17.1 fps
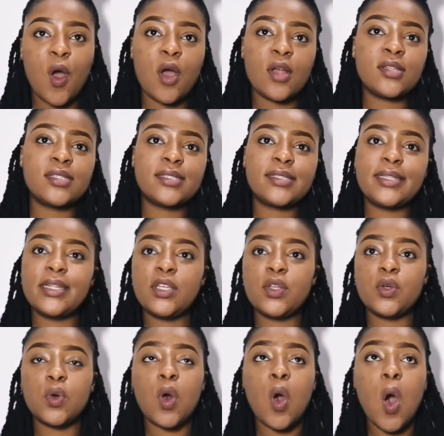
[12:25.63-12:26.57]
Honestly,
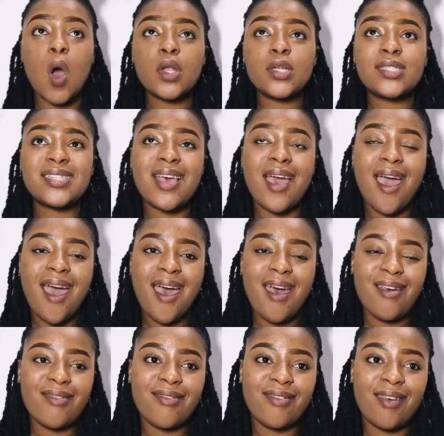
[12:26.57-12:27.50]
you can't
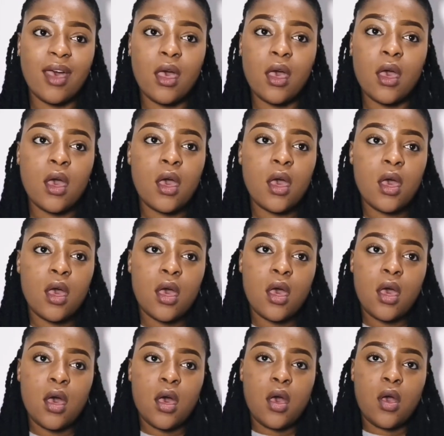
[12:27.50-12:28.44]
have
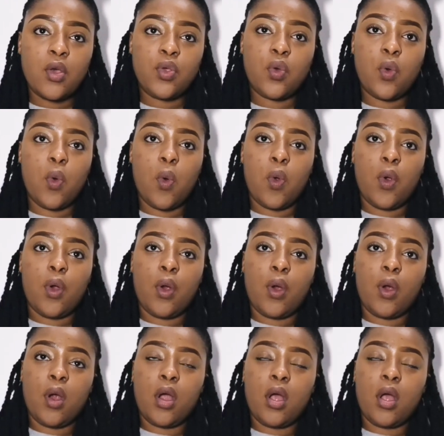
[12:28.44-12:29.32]
you're